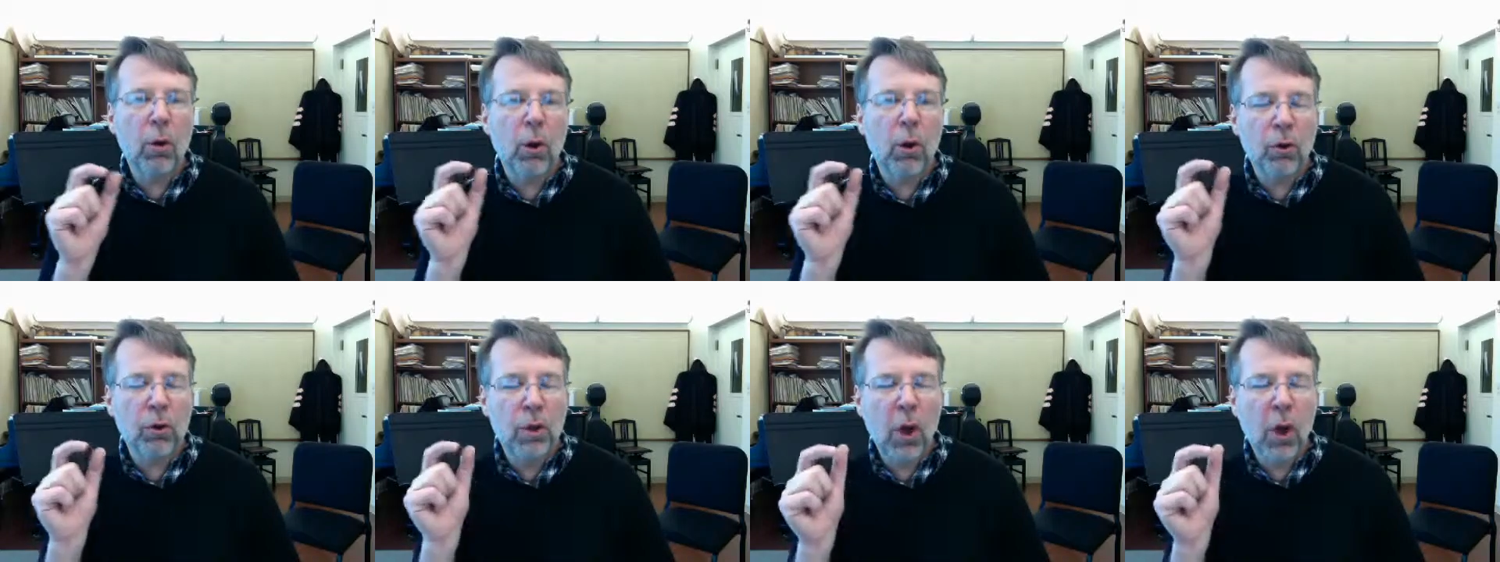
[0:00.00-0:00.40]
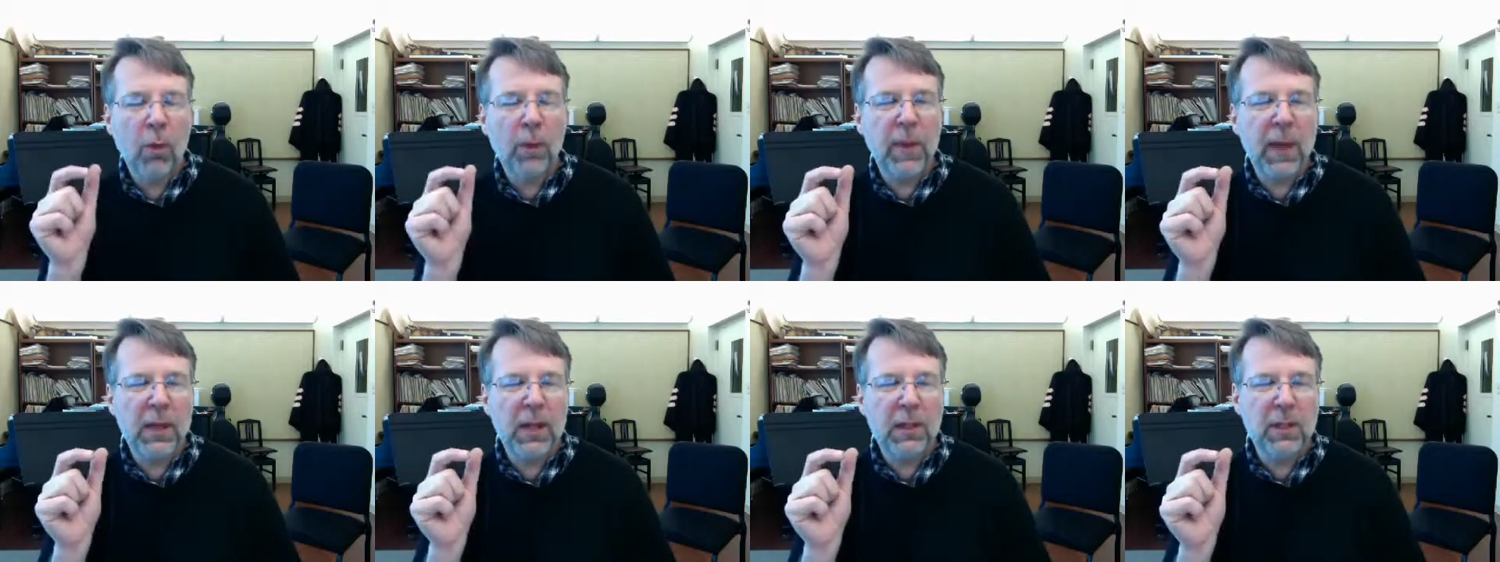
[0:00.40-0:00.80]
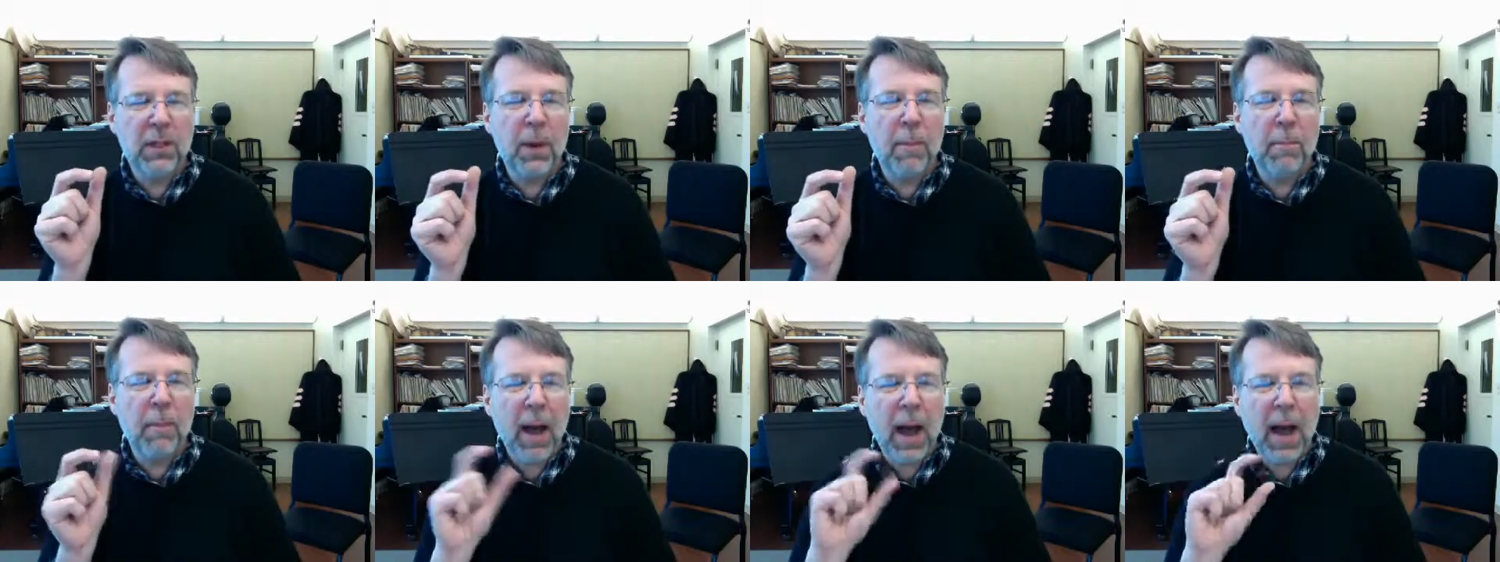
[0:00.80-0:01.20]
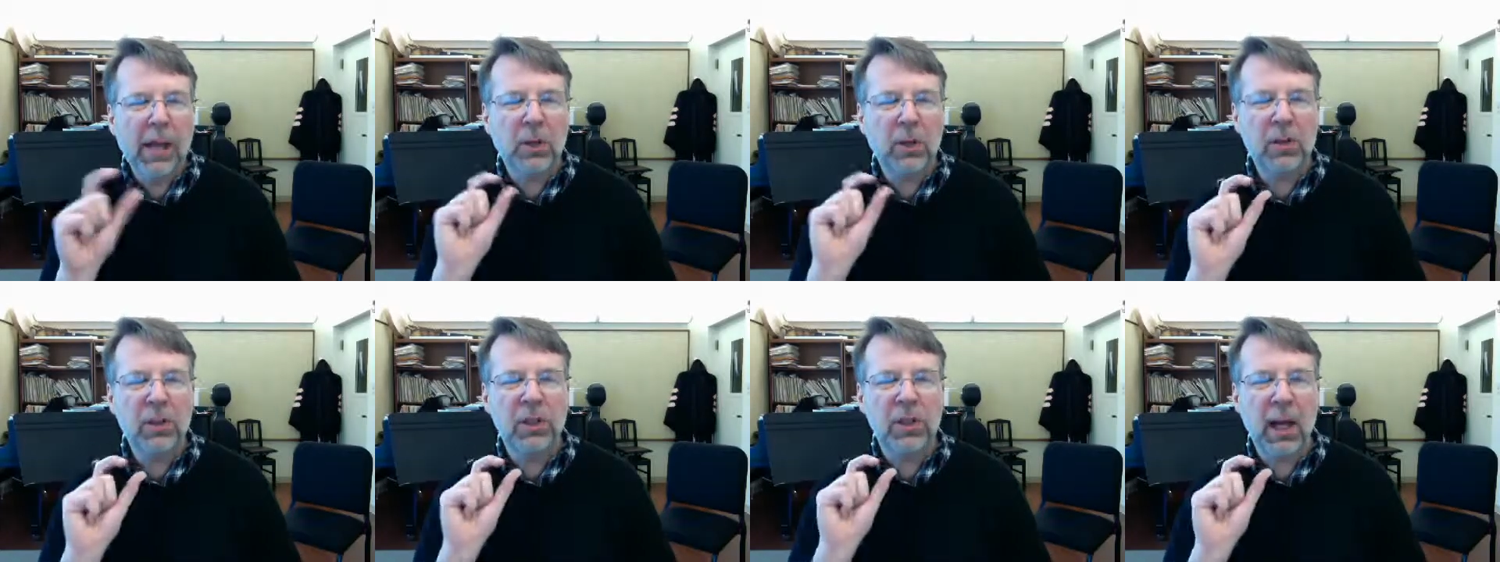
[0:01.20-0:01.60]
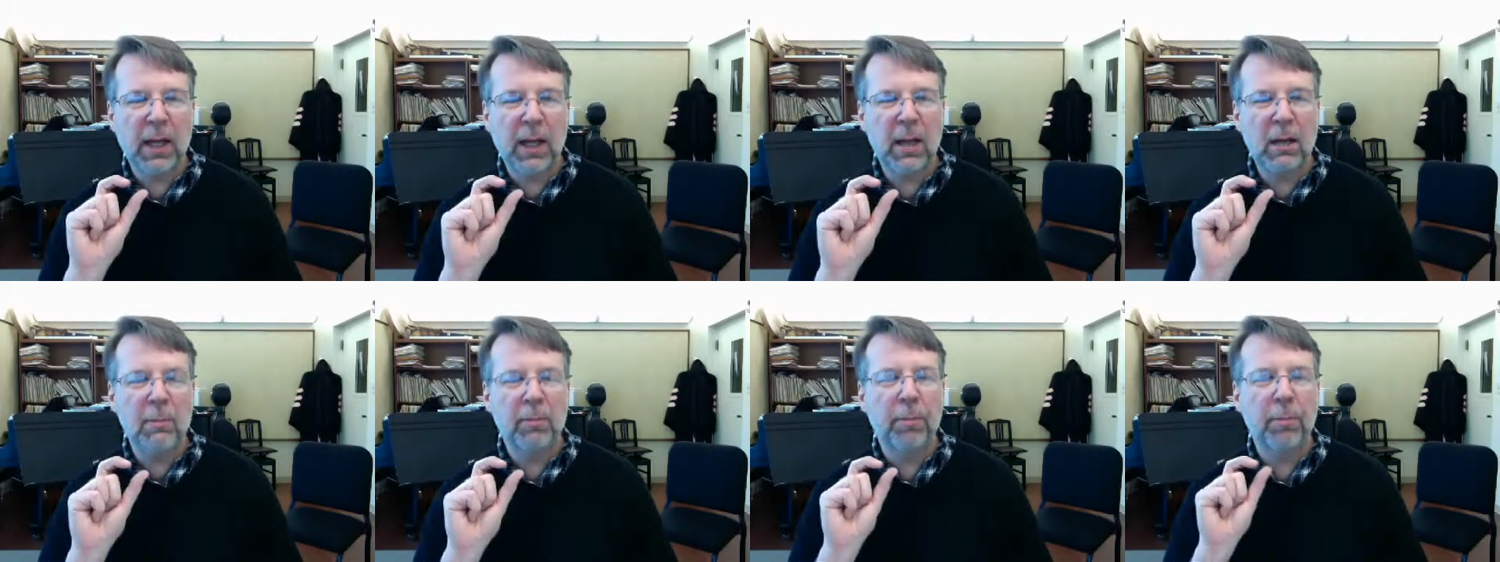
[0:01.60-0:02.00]
note that is a minor
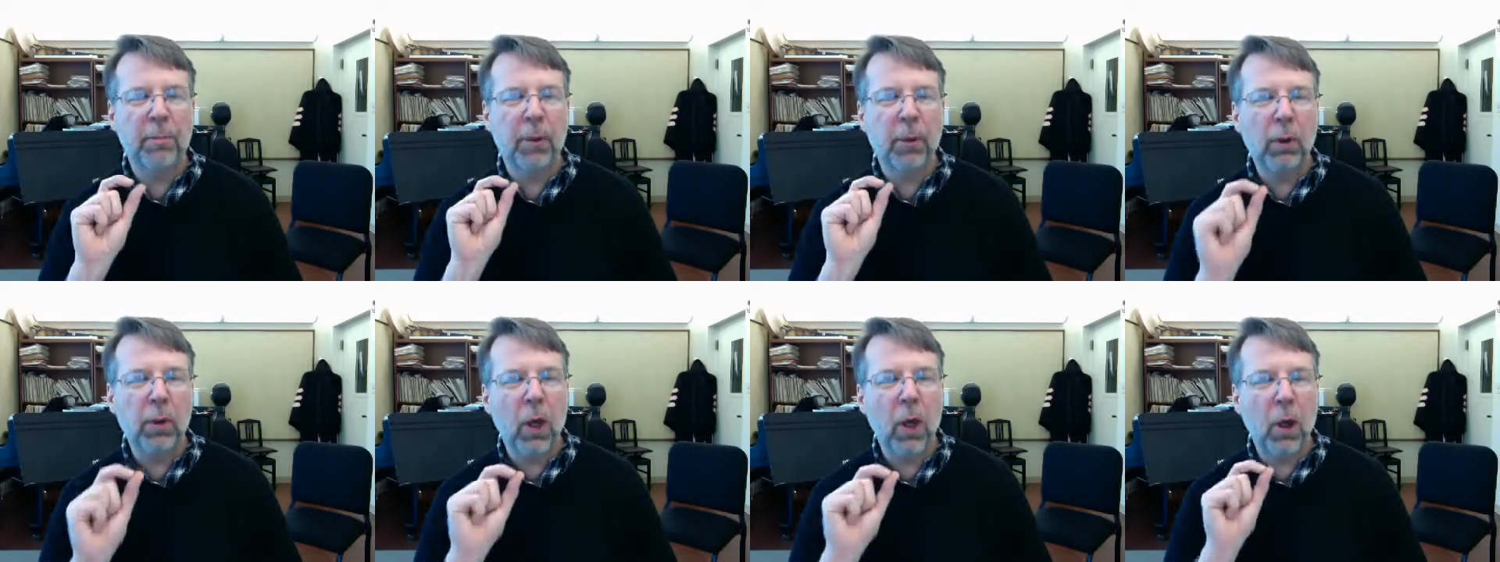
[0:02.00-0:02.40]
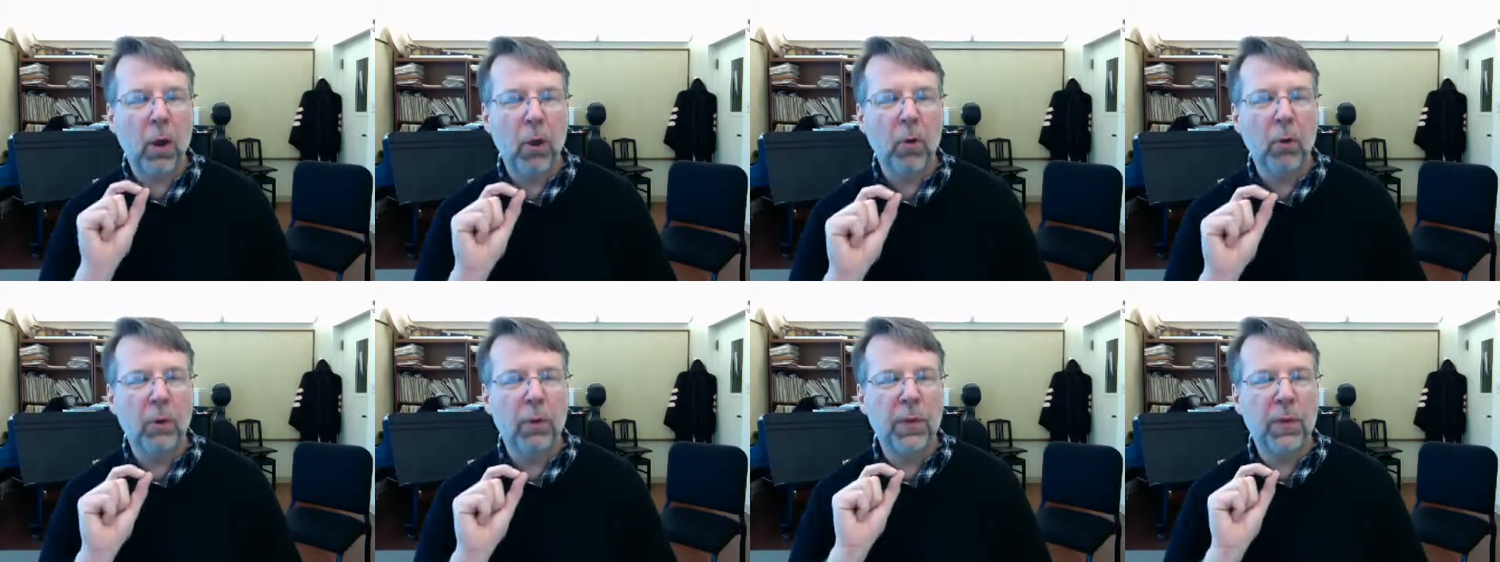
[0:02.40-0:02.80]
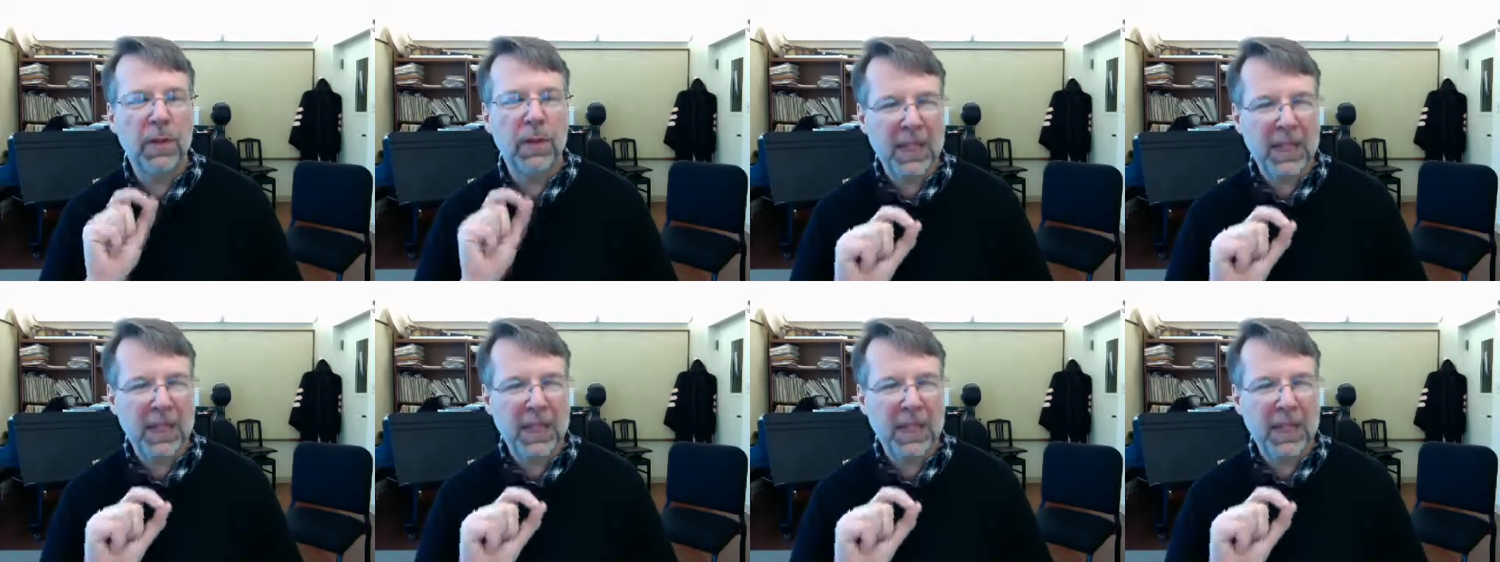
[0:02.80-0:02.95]
second below the